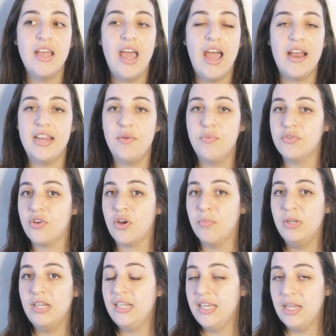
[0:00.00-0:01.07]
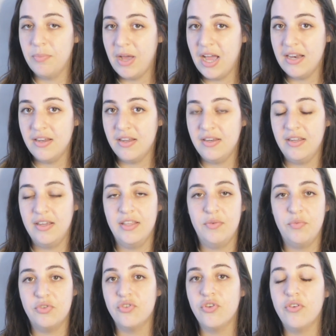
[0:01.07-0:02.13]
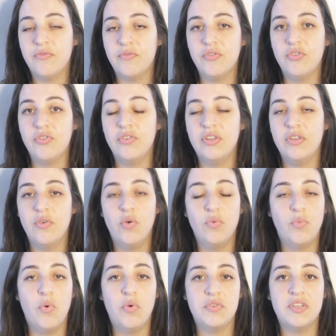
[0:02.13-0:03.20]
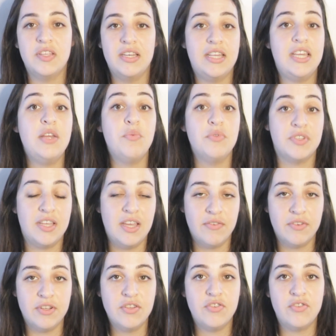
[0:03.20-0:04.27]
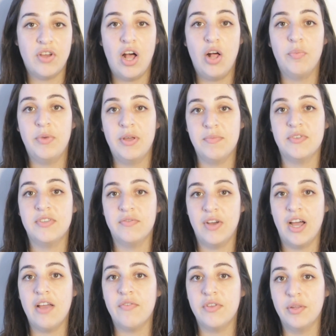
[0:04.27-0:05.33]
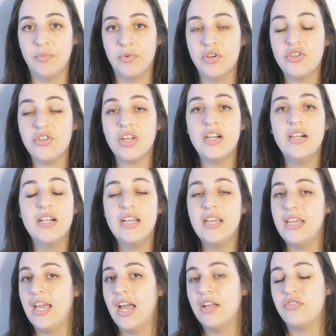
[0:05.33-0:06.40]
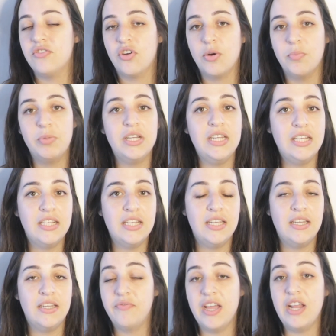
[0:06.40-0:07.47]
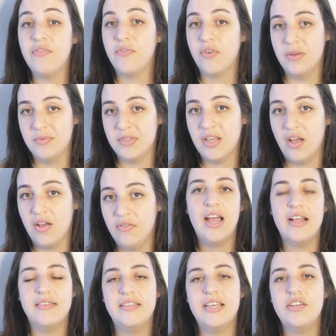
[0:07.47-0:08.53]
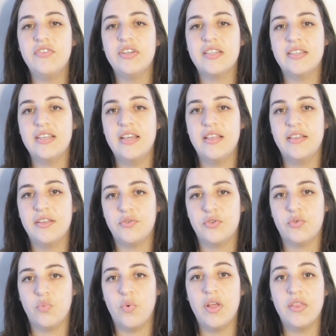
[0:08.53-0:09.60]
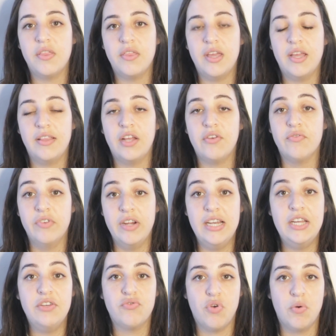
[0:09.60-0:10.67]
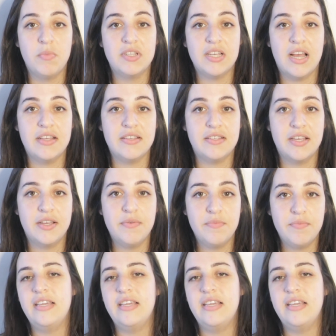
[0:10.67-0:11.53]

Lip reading: And he was completely abandoned here. There was no food or water that he was given to help him survive in the bush. He had to completely fend for himself. And Cedric said that this was one thing that really traumatized him.